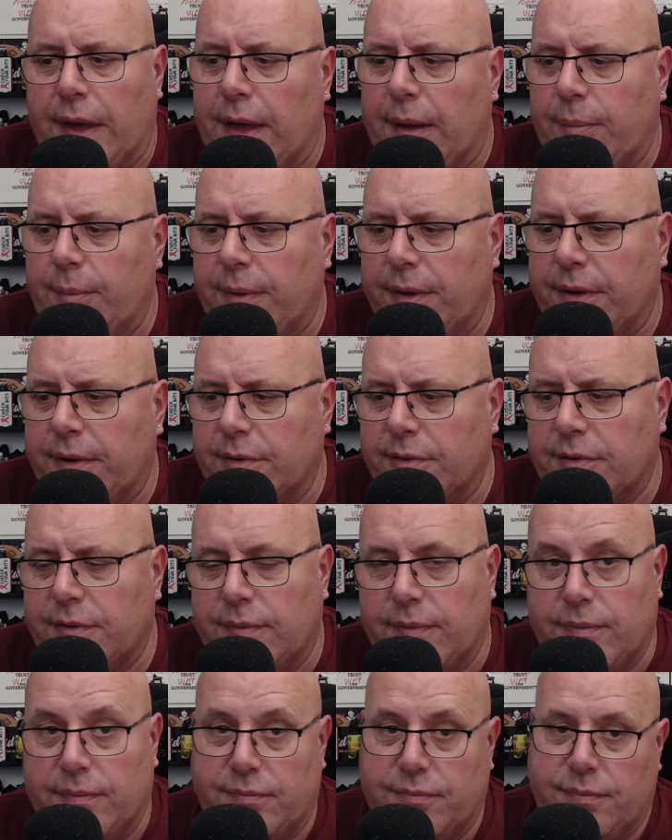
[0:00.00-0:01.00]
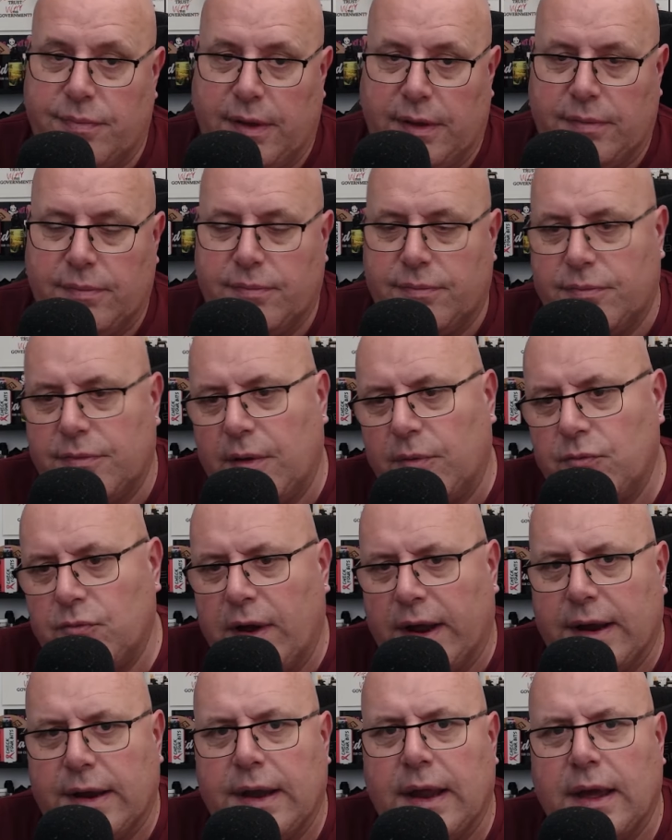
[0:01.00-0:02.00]
because they don't
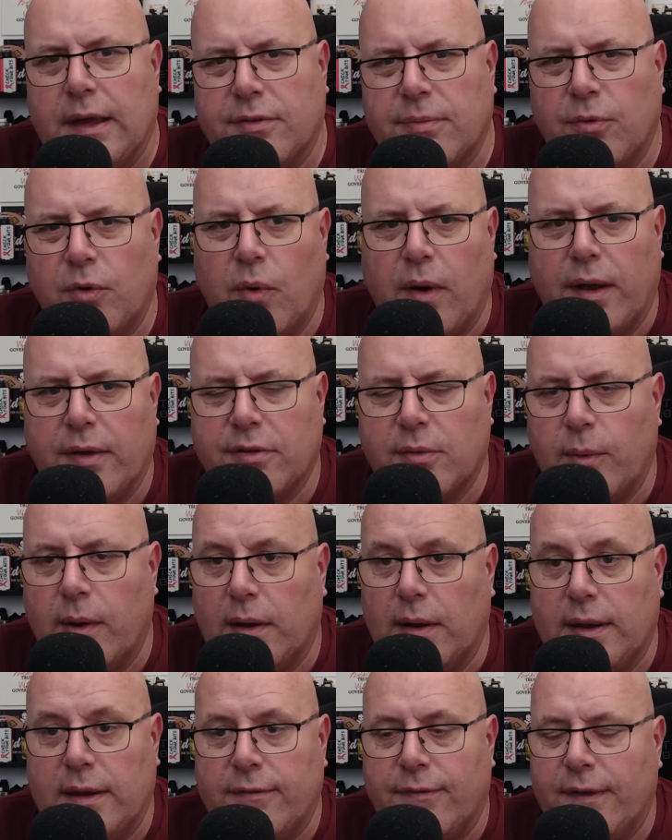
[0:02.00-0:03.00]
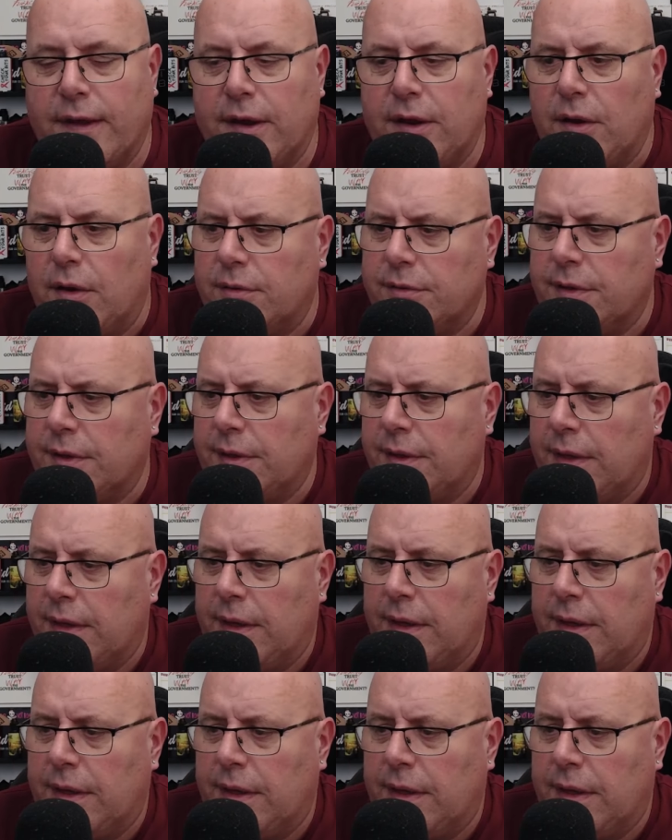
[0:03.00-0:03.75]
recognise them quite so well if they're not.